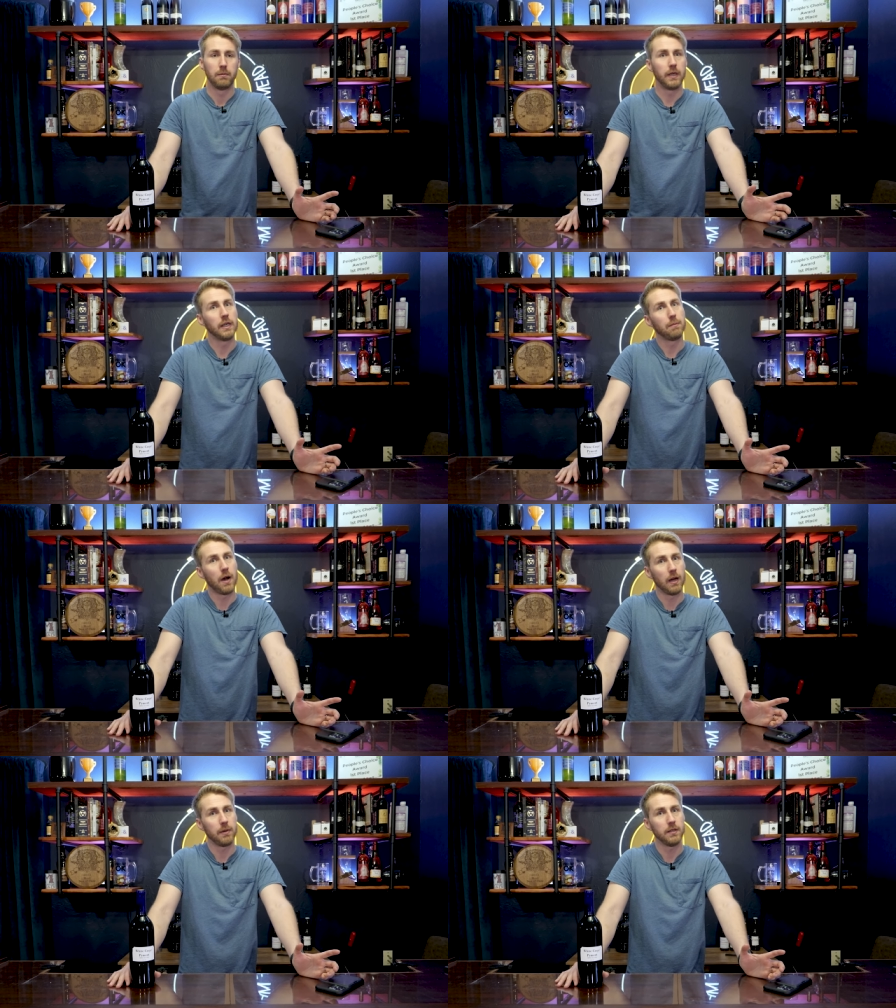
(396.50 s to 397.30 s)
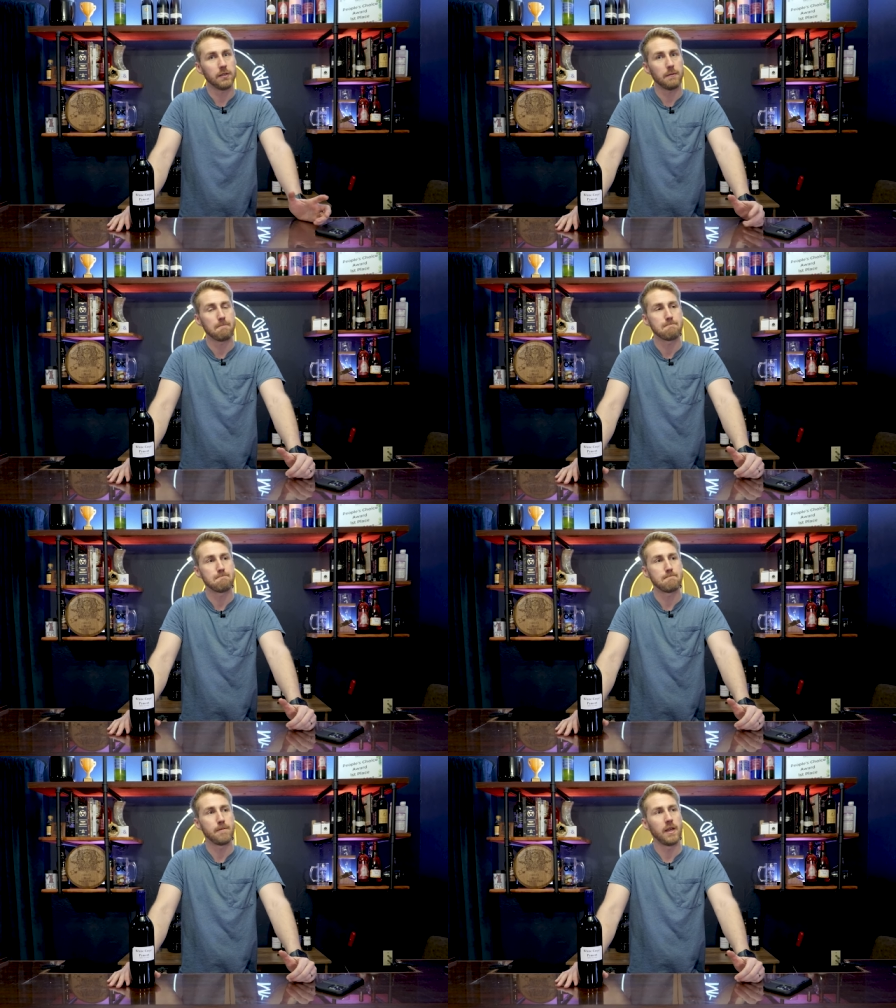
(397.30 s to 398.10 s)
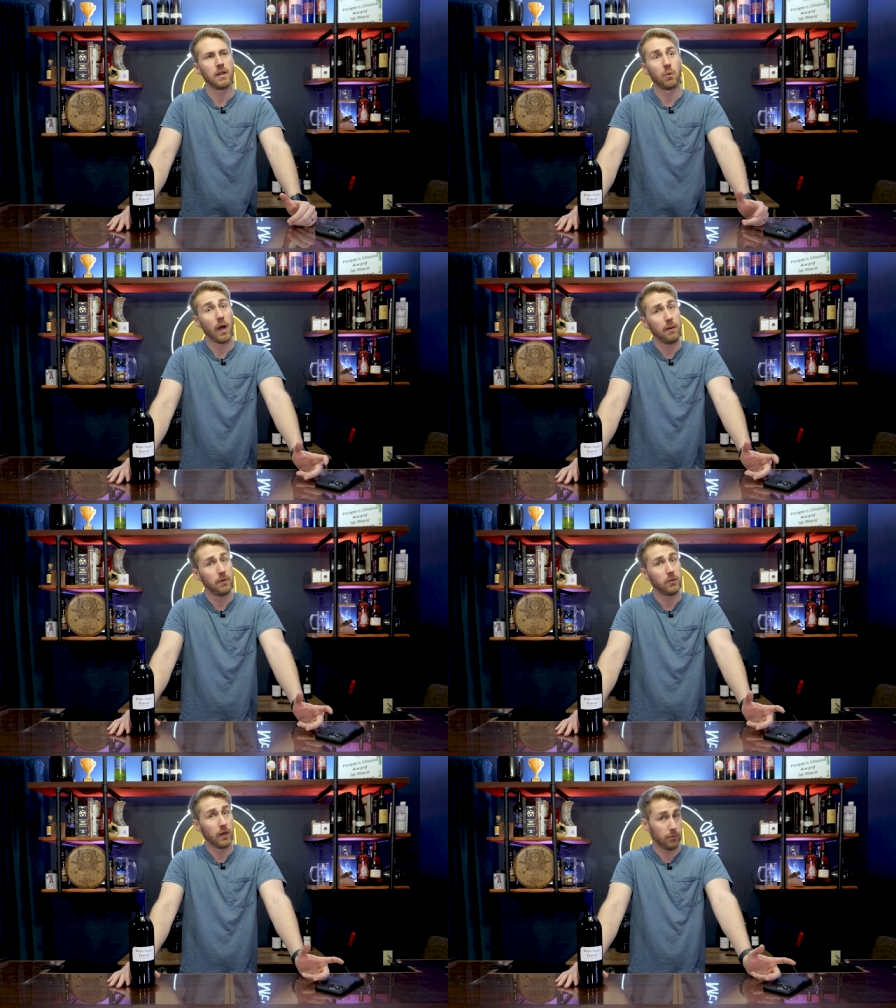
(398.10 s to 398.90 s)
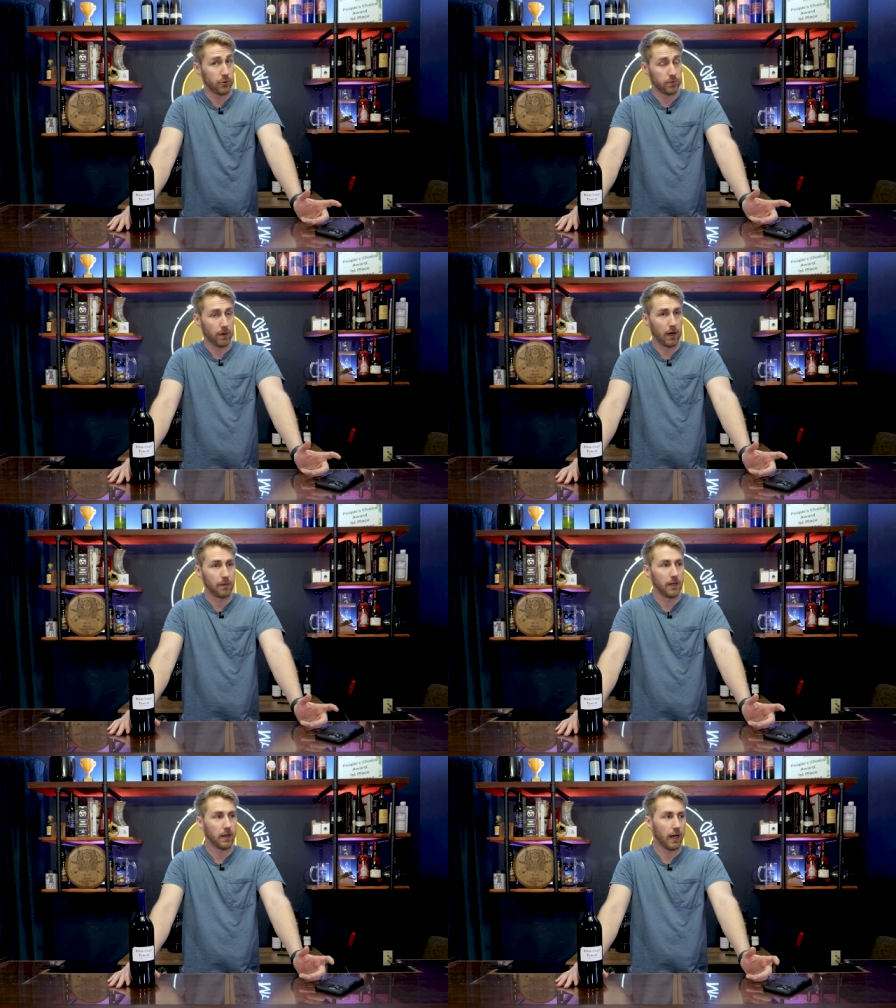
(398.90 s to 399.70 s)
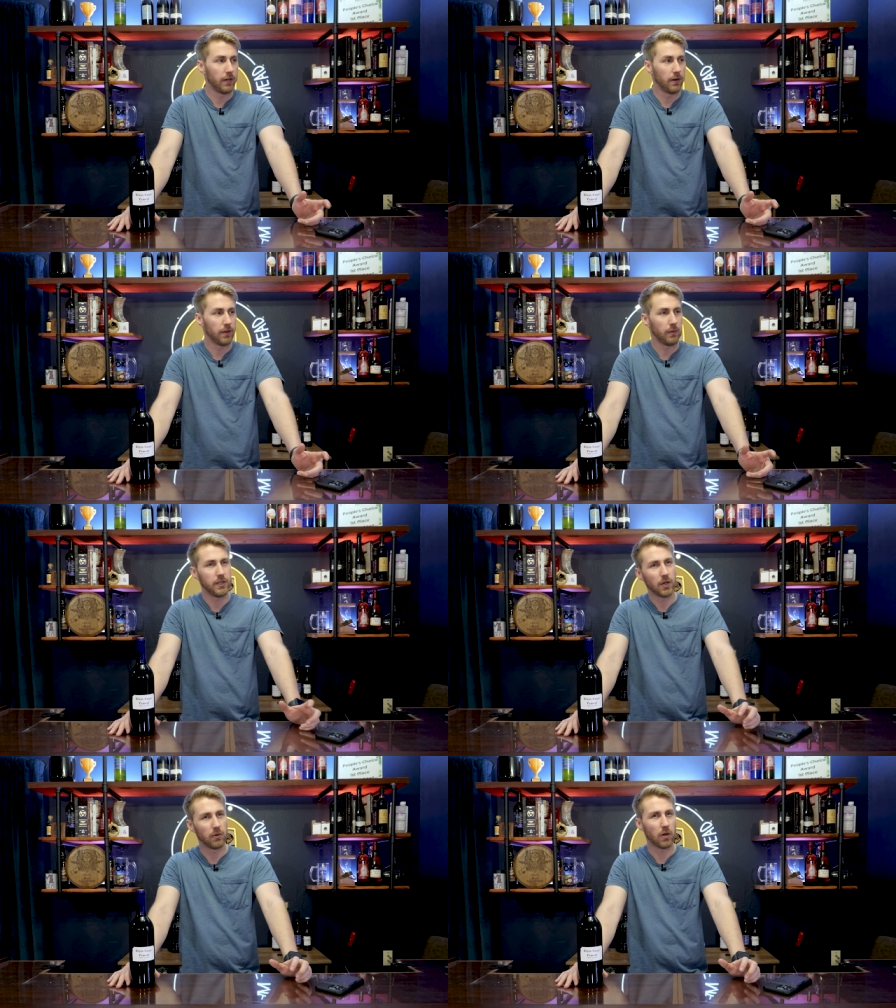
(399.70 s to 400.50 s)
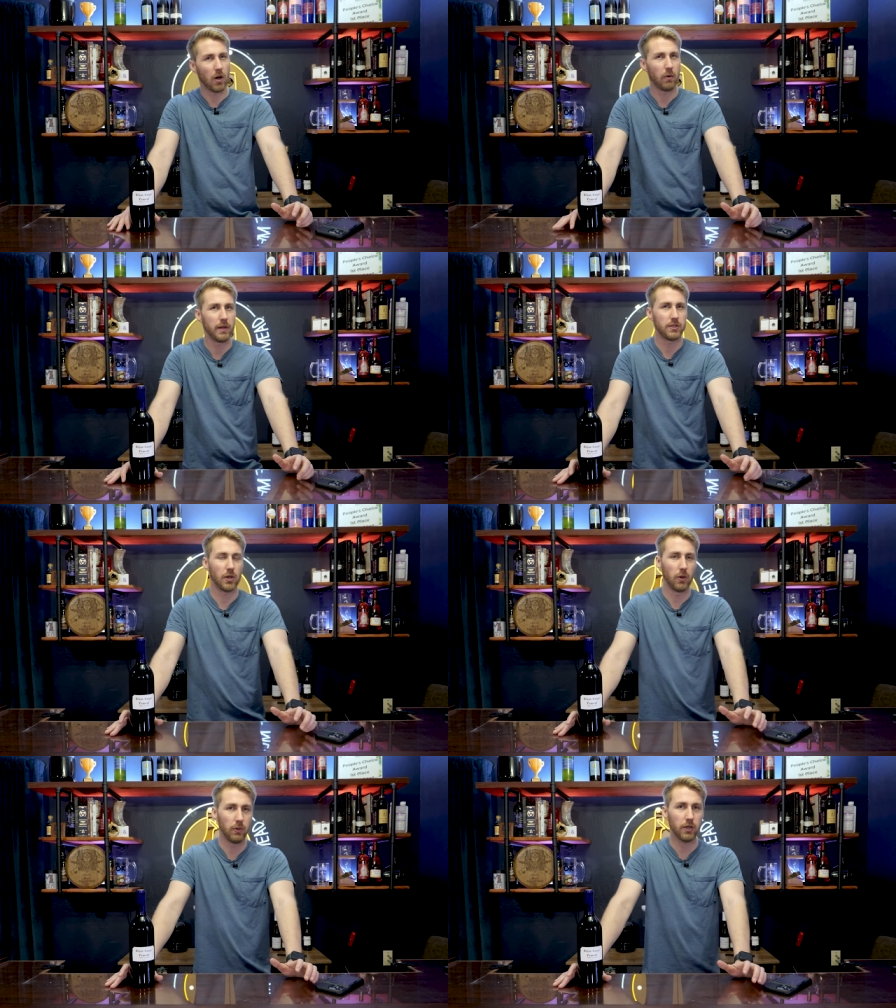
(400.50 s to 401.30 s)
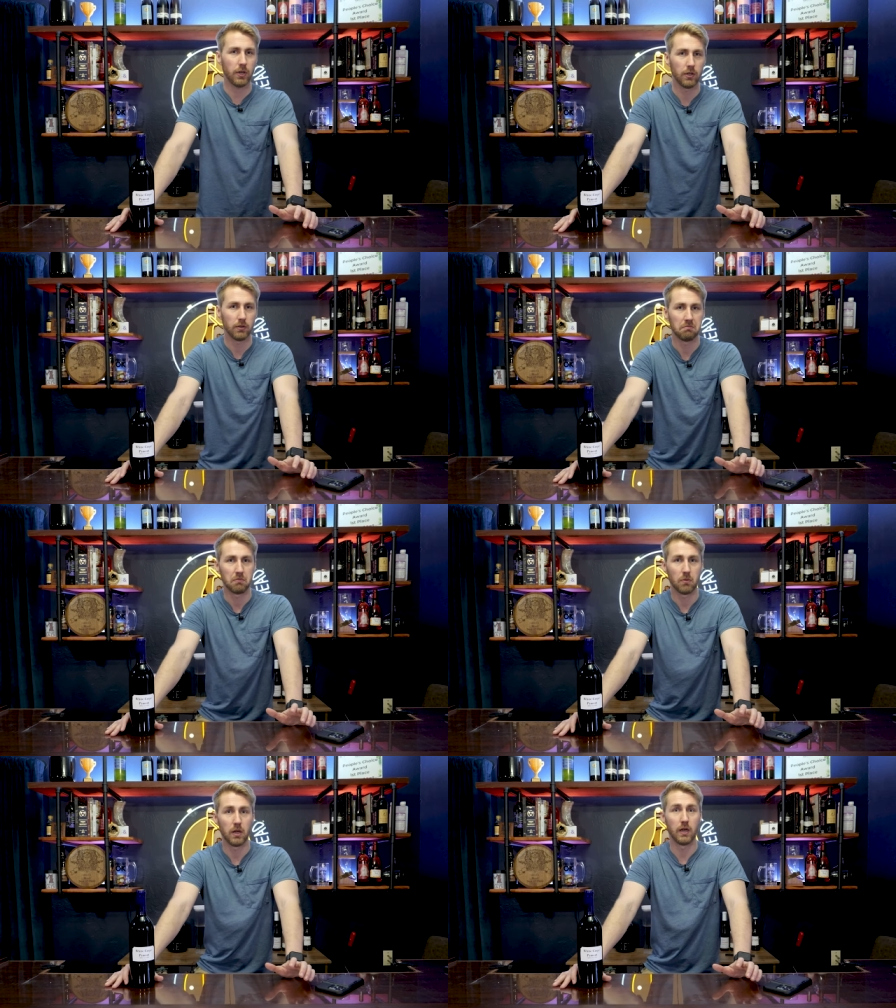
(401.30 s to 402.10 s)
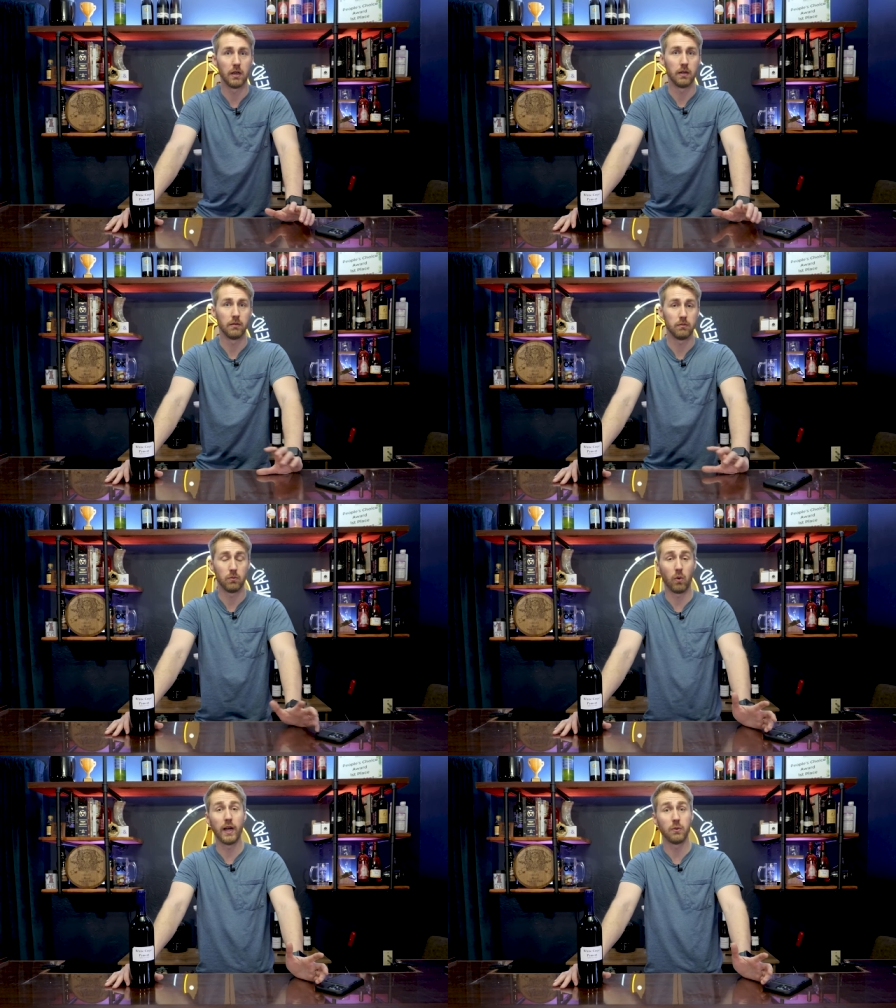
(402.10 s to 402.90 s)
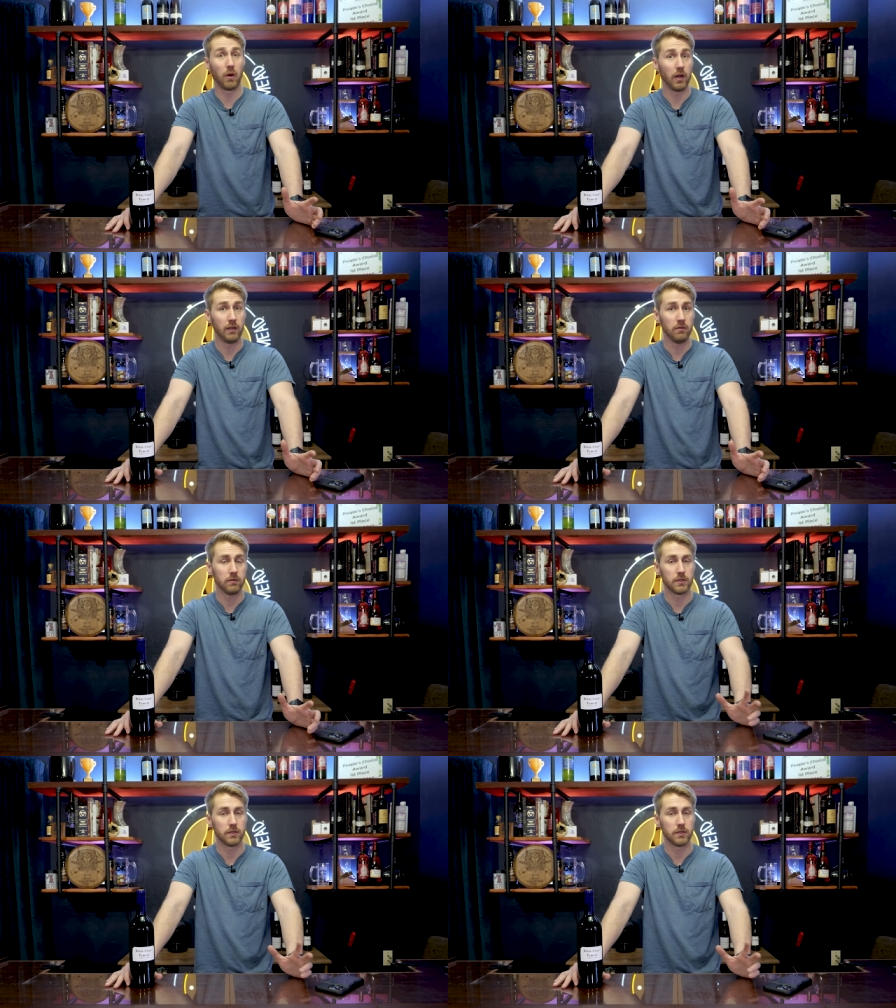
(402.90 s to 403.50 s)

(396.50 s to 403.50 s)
Being a pyment and a white grape juice pyment, I know that we don't always oak white wine.